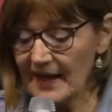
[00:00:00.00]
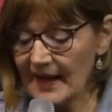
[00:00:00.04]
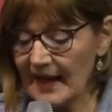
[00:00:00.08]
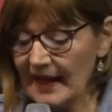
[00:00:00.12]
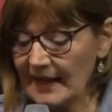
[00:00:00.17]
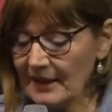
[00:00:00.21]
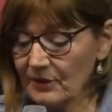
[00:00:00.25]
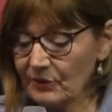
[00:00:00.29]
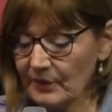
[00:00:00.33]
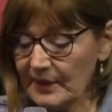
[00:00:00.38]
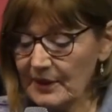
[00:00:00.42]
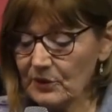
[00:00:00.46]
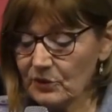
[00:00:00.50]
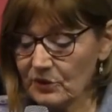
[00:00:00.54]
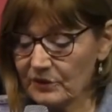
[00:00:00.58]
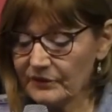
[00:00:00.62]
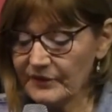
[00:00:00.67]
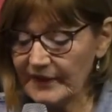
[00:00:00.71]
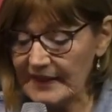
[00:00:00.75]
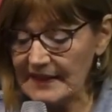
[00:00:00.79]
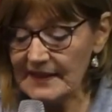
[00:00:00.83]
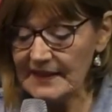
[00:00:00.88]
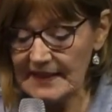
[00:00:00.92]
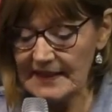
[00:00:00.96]
angry or
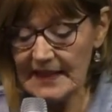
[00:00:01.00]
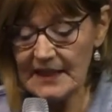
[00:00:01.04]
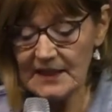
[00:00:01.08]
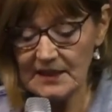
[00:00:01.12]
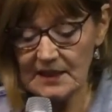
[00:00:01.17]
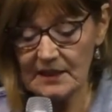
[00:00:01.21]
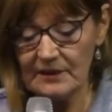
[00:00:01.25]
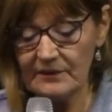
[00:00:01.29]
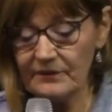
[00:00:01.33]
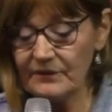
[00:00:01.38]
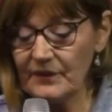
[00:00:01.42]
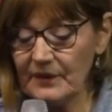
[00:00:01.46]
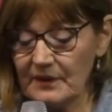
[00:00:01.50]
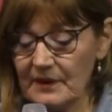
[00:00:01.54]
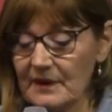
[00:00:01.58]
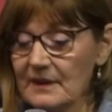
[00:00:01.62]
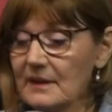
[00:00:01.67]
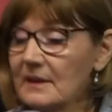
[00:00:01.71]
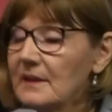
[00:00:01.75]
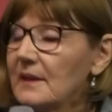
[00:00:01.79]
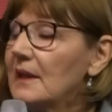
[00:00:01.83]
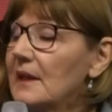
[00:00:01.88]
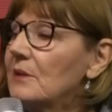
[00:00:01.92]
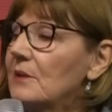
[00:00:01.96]
vindictive,
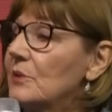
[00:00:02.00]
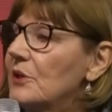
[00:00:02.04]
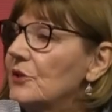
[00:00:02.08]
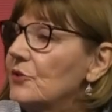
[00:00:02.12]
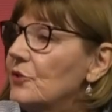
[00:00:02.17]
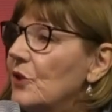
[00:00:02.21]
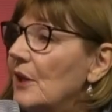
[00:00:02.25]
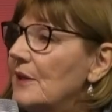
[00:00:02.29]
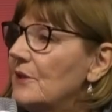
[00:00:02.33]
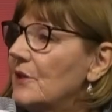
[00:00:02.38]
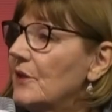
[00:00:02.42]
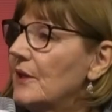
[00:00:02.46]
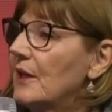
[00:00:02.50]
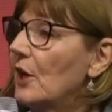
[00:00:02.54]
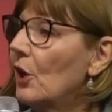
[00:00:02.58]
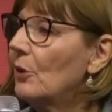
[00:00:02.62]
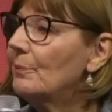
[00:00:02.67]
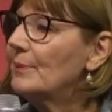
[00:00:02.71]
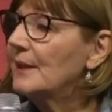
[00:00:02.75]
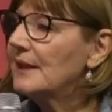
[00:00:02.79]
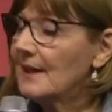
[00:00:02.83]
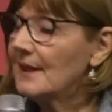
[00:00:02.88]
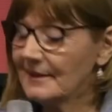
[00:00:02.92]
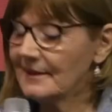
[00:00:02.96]
it was just the
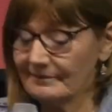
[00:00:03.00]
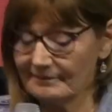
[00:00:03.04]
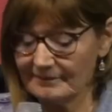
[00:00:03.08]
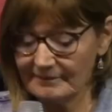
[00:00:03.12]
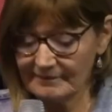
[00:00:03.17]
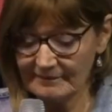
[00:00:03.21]
opposite.